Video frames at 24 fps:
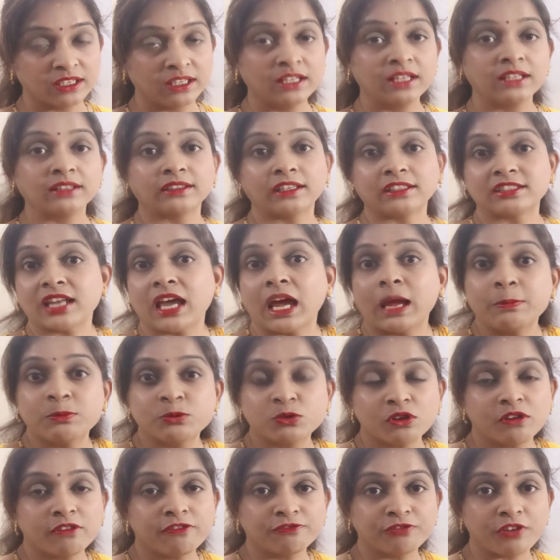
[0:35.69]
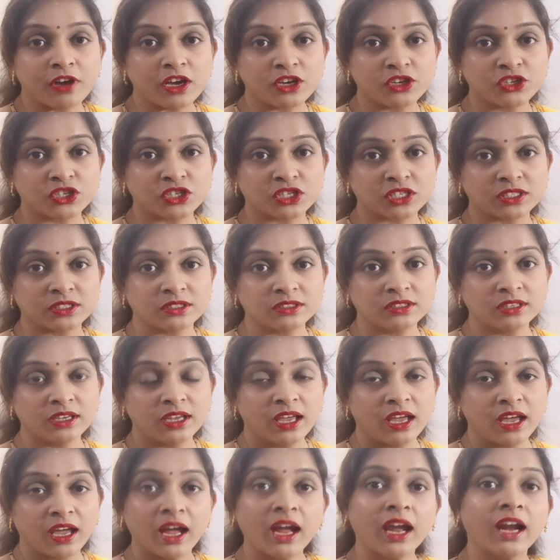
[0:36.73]
the types of function,
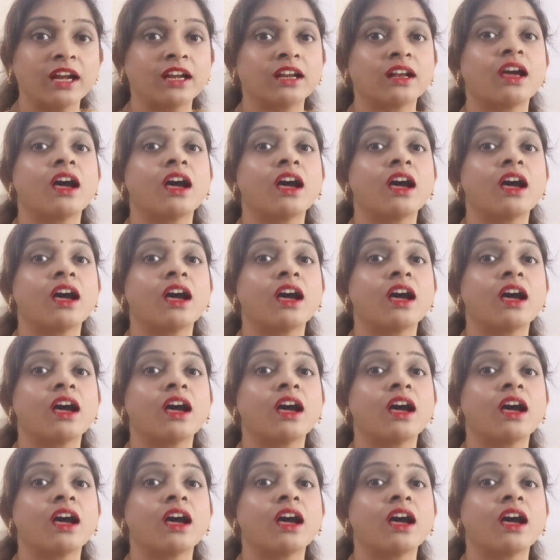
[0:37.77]
and